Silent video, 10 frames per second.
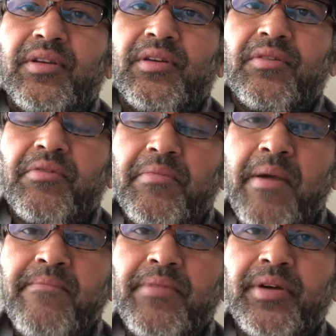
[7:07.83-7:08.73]

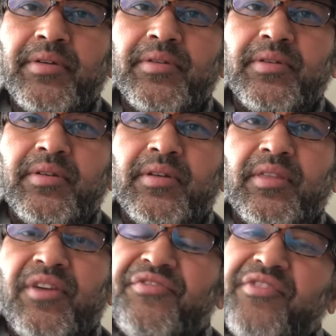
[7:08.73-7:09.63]
Remember,
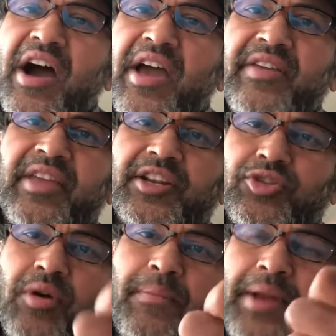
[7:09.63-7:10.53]
the fire that
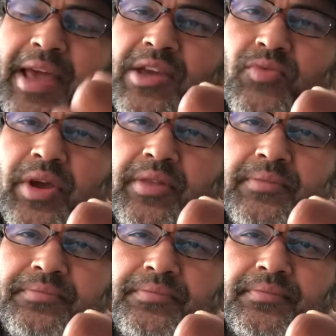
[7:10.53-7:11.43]
you are playing with,
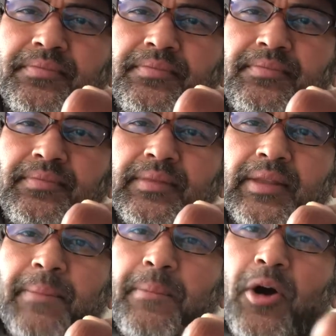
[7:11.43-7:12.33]

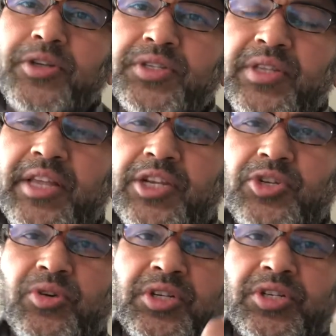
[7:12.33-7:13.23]
the poison that
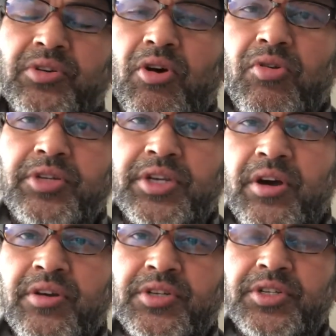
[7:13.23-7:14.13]
you are holding
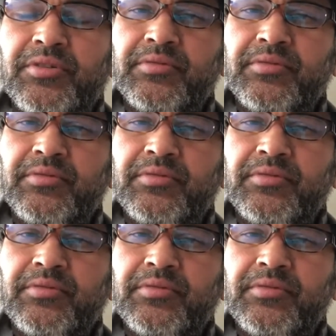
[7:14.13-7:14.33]
on to,